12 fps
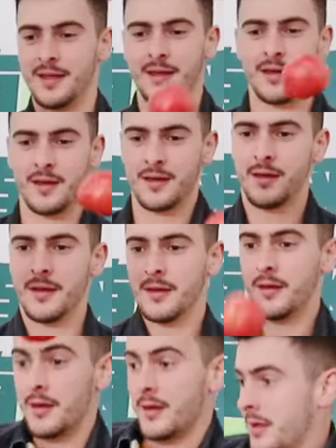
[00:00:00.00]
This, of
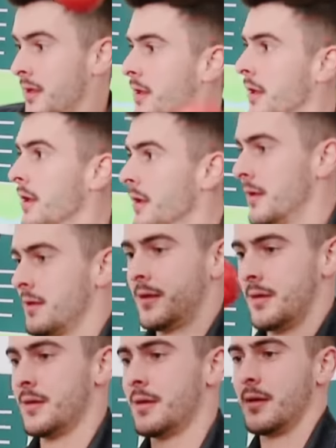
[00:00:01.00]
course, is solely to be
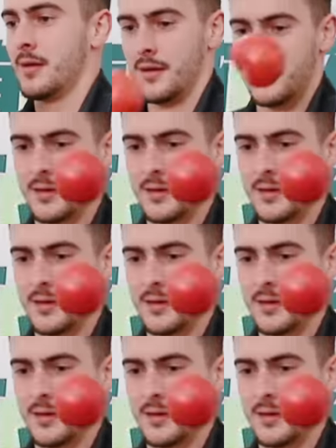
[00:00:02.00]
used for